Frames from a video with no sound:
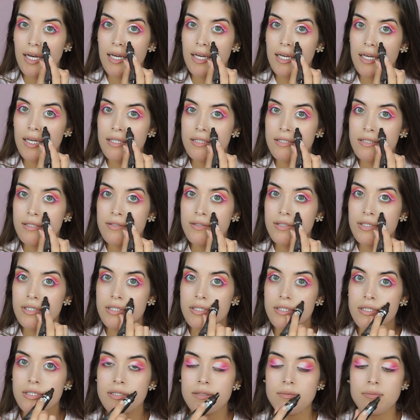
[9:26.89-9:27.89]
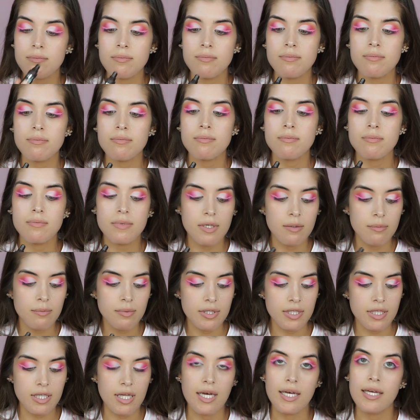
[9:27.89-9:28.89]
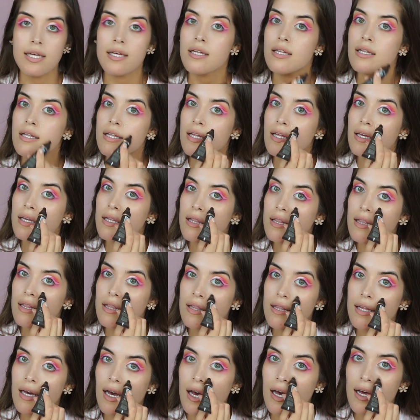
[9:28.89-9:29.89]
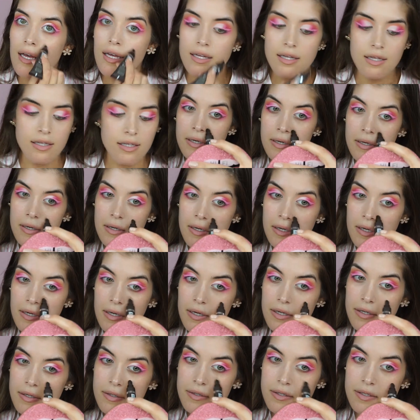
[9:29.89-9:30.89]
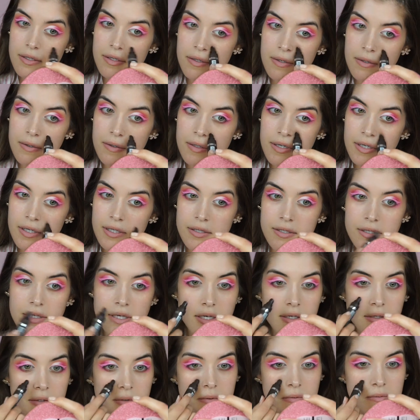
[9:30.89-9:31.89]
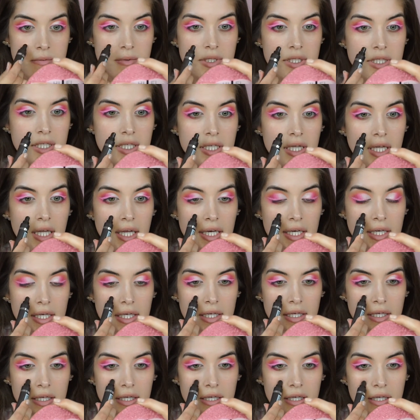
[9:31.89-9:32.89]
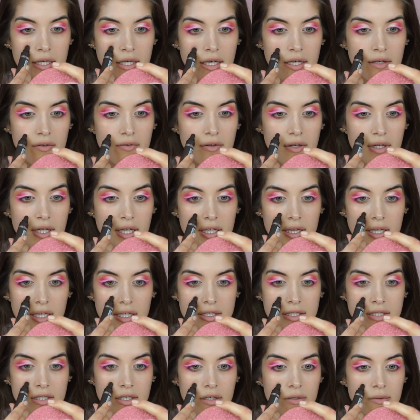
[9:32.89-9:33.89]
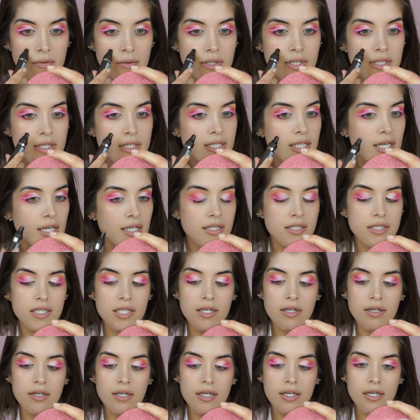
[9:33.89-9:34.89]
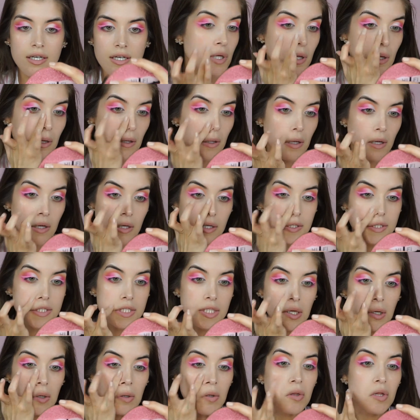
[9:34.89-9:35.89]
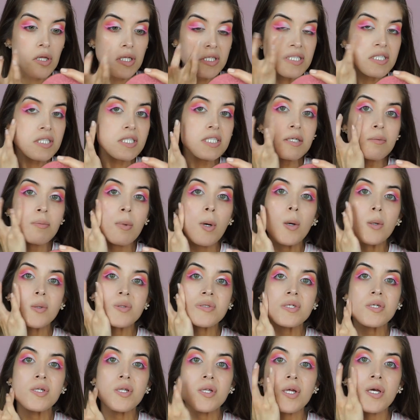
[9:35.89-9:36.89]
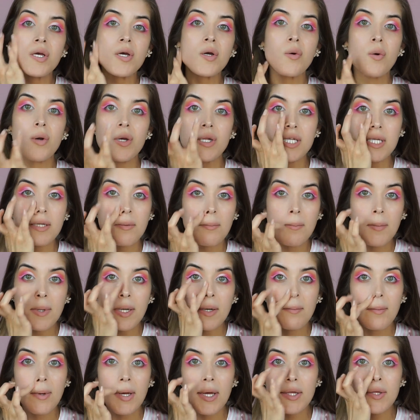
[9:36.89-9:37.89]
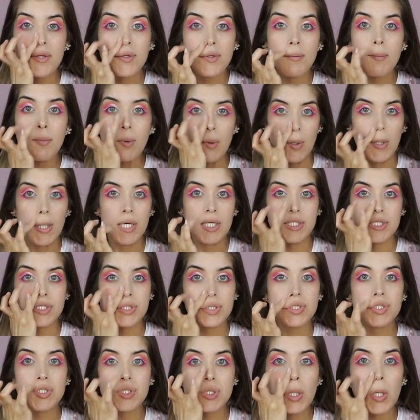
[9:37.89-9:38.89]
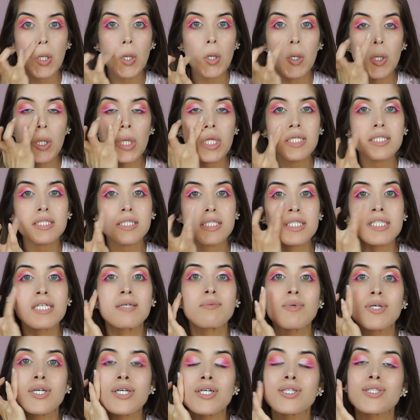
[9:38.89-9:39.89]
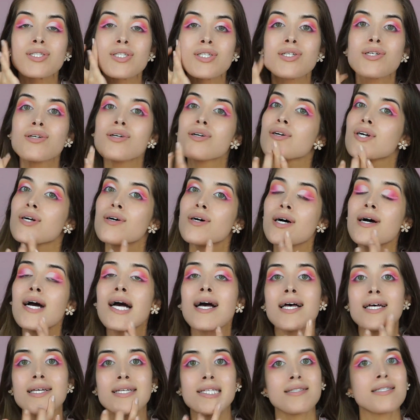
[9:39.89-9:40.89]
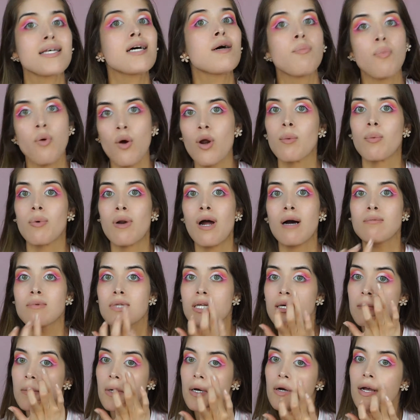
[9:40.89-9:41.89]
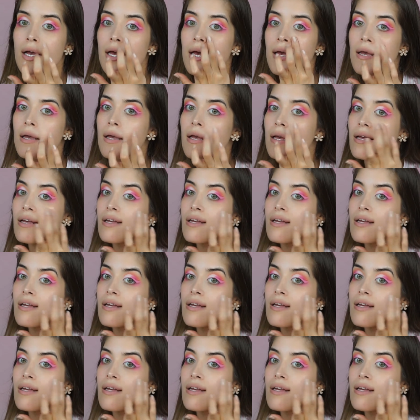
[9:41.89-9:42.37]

I guess you just apply it like that. I don't know, I don't really like it. I feel like that's not really sanitary. So this is supposedly going to minimize pores. So let's see, because you girl has a pore problem, okay?